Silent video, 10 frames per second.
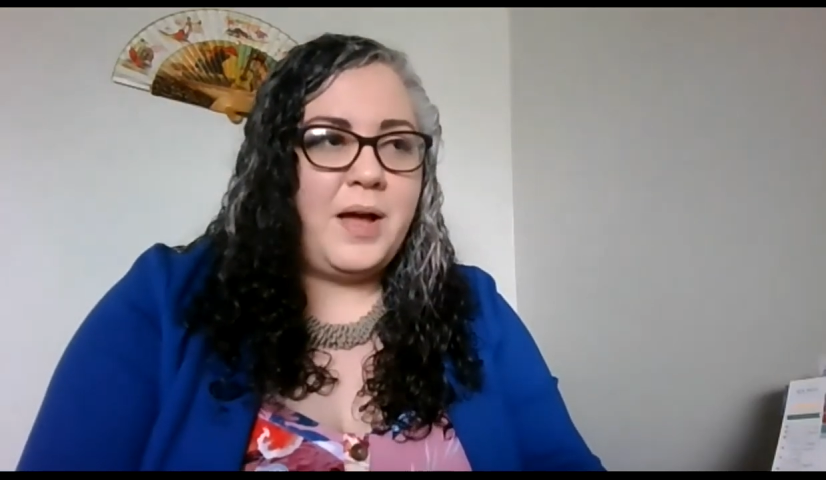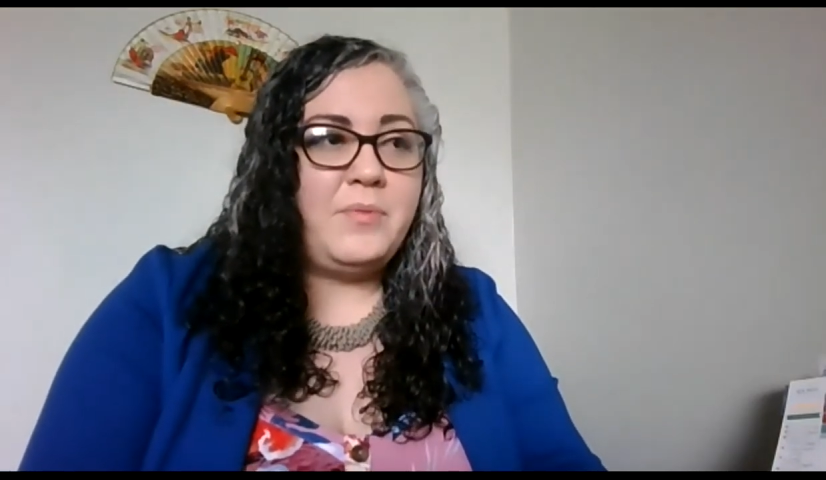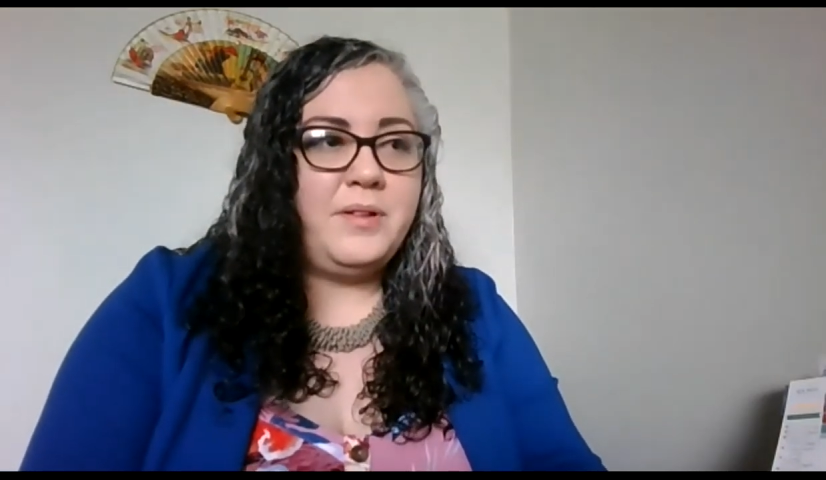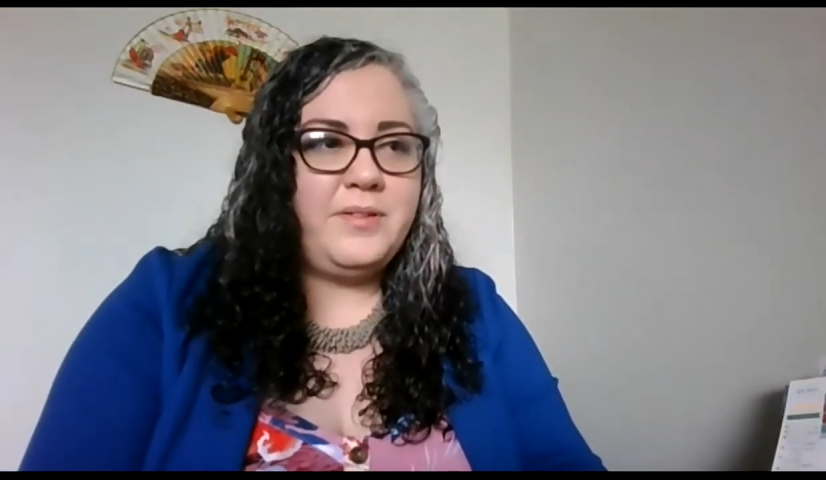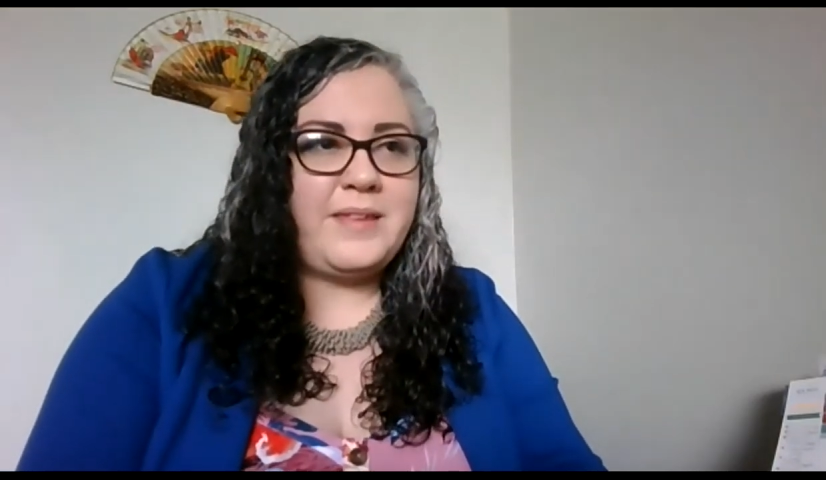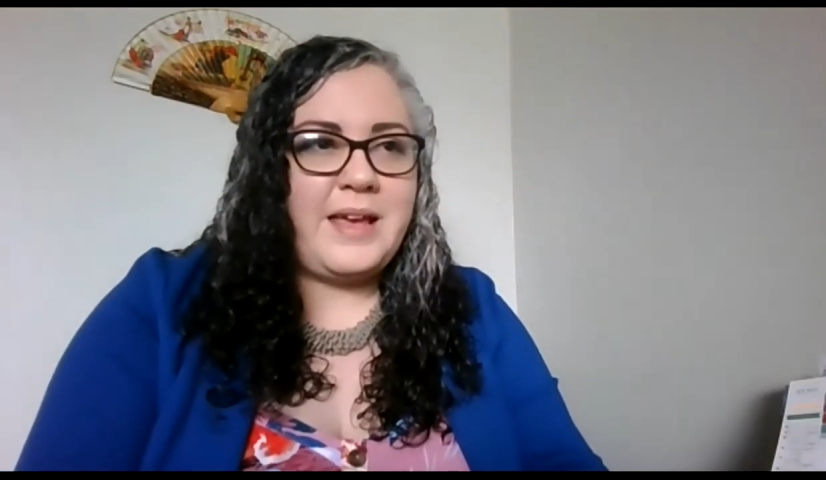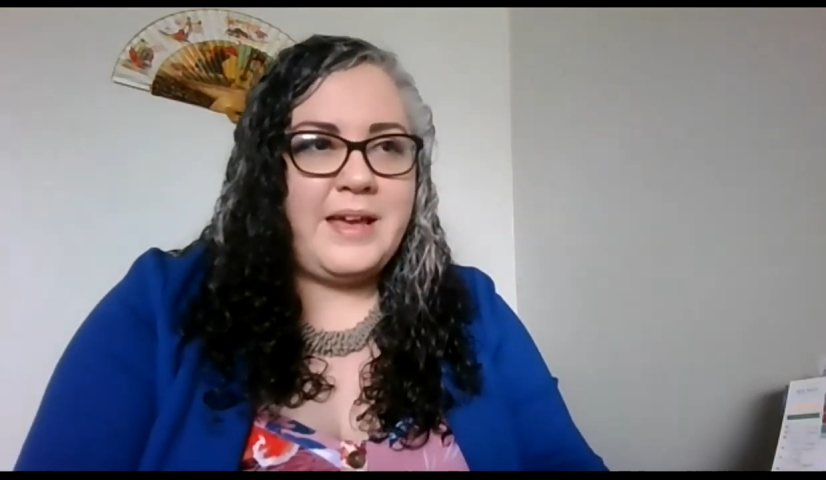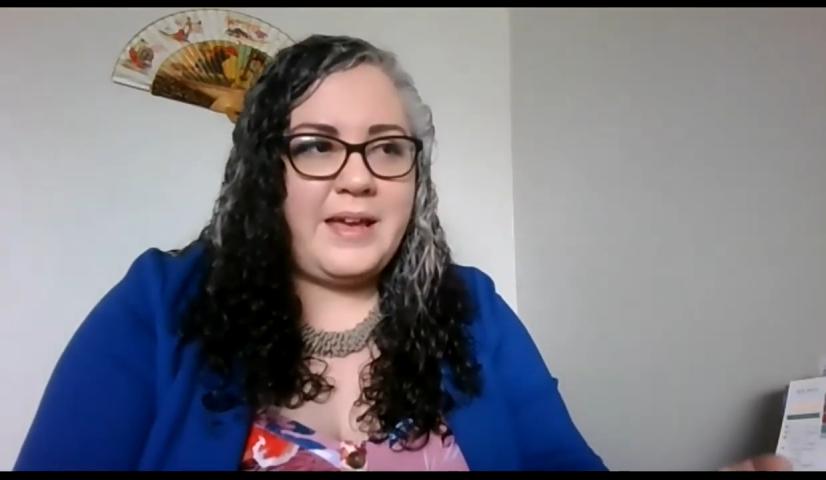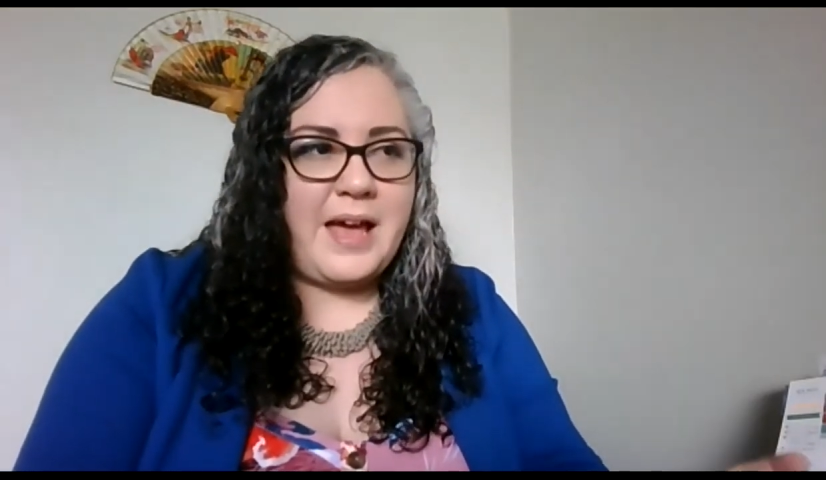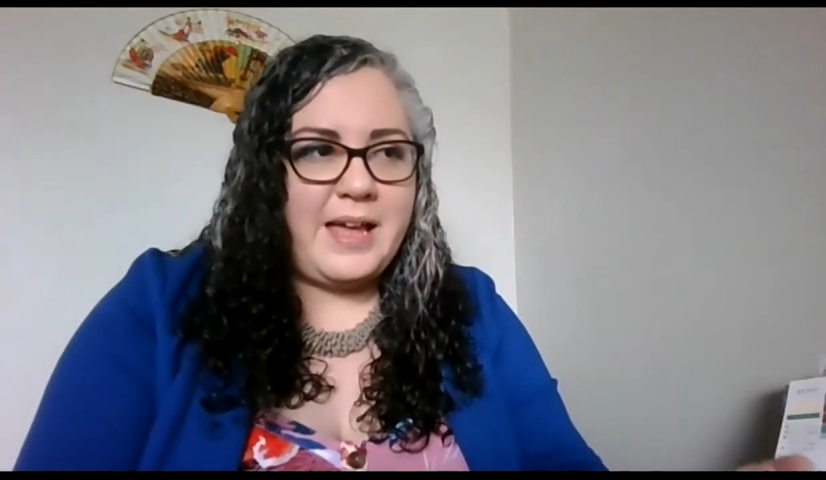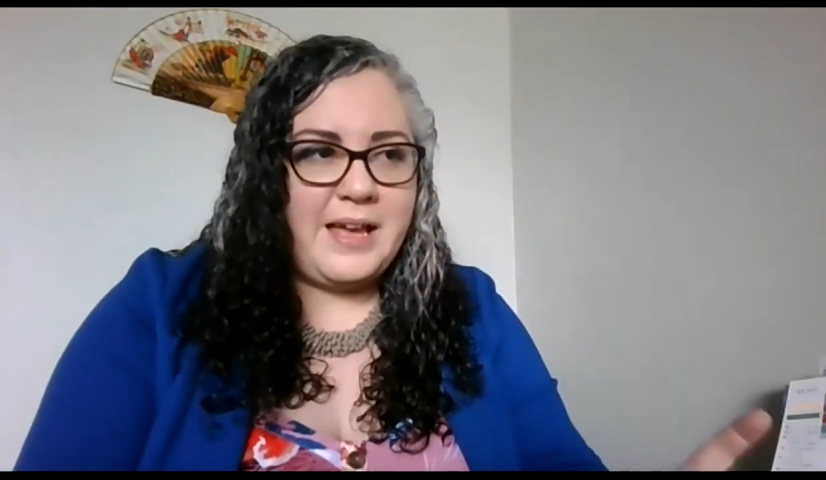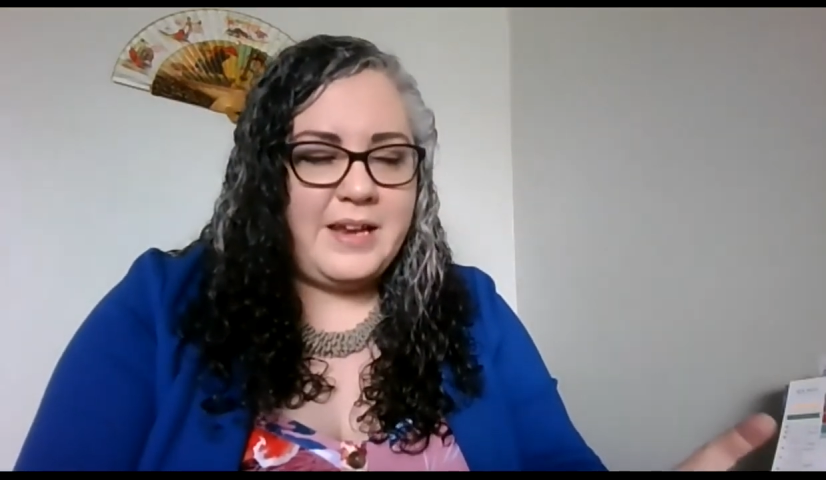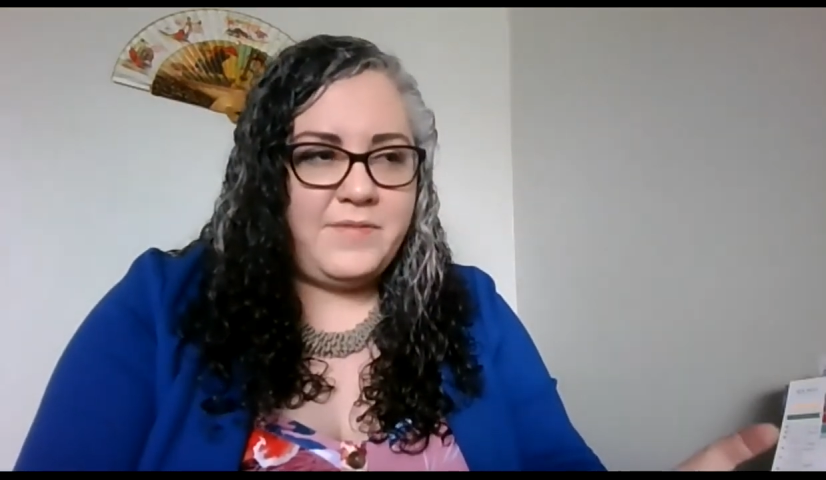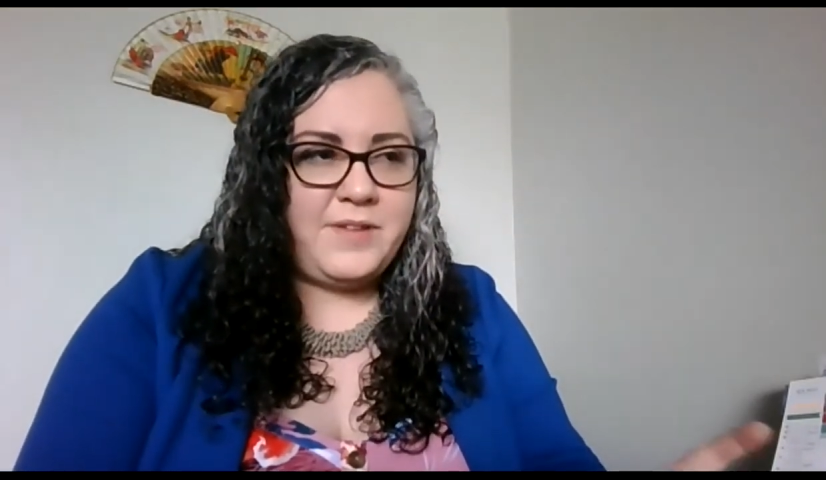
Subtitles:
will say I kind of